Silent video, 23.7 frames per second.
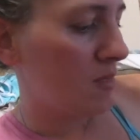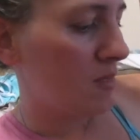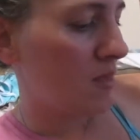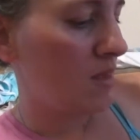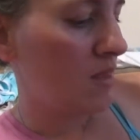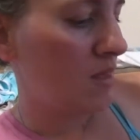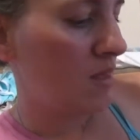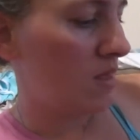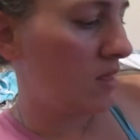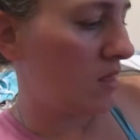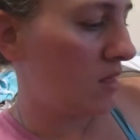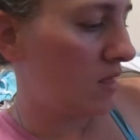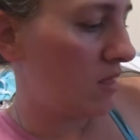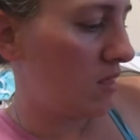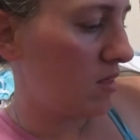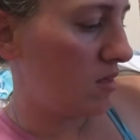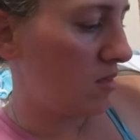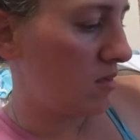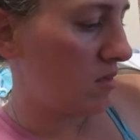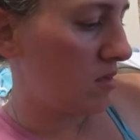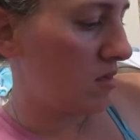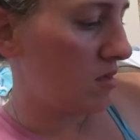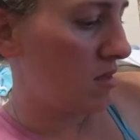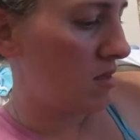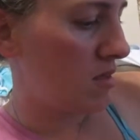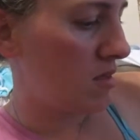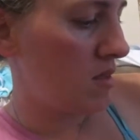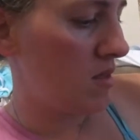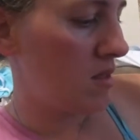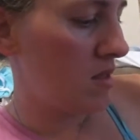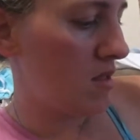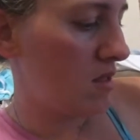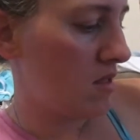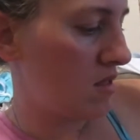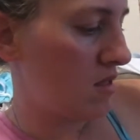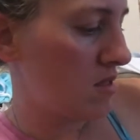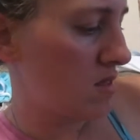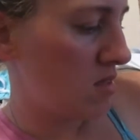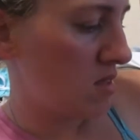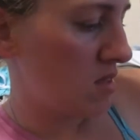(silence)